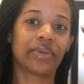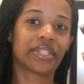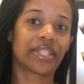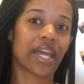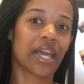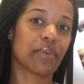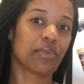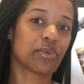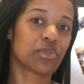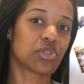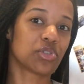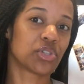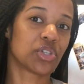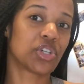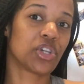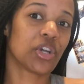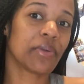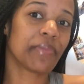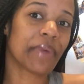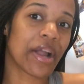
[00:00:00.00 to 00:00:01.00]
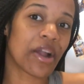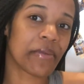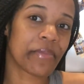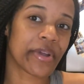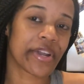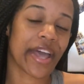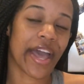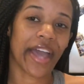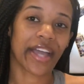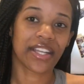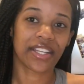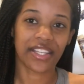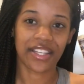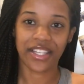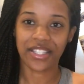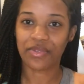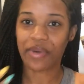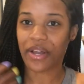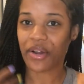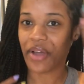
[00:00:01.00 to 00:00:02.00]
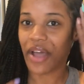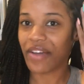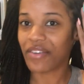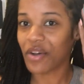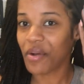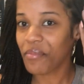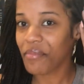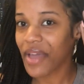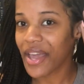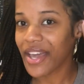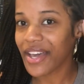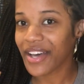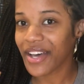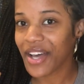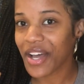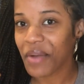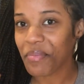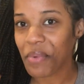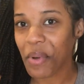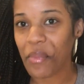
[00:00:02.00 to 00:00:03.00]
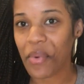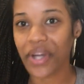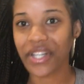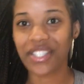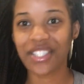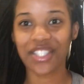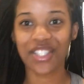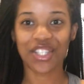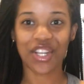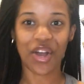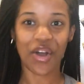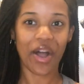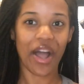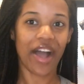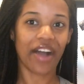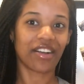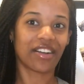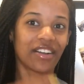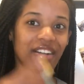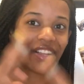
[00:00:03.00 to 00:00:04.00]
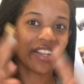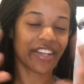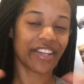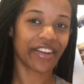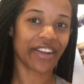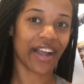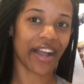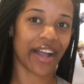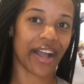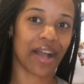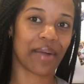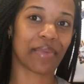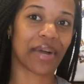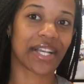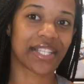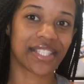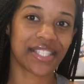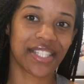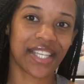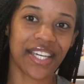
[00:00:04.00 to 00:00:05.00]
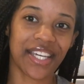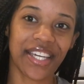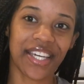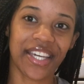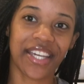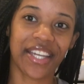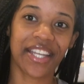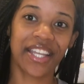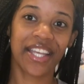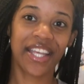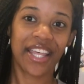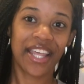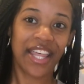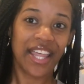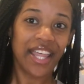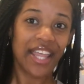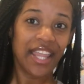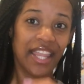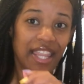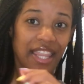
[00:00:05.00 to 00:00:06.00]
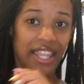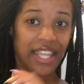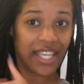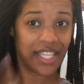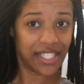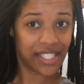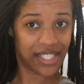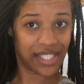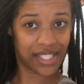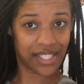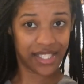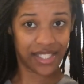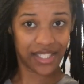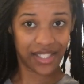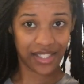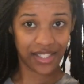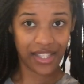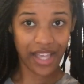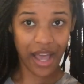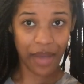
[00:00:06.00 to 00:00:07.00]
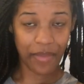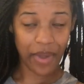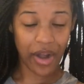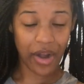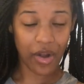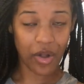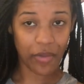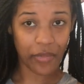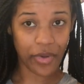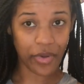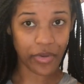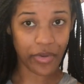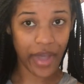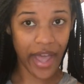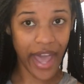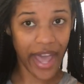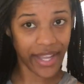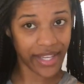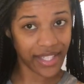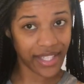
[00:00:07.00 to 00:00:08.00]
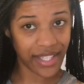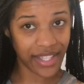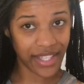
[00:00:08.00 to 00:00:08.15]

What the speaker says: was able to cure my hormonal acne. That's why I don't have on makeup. I wanted to show how clear I got my skin. This is how my hormonal acne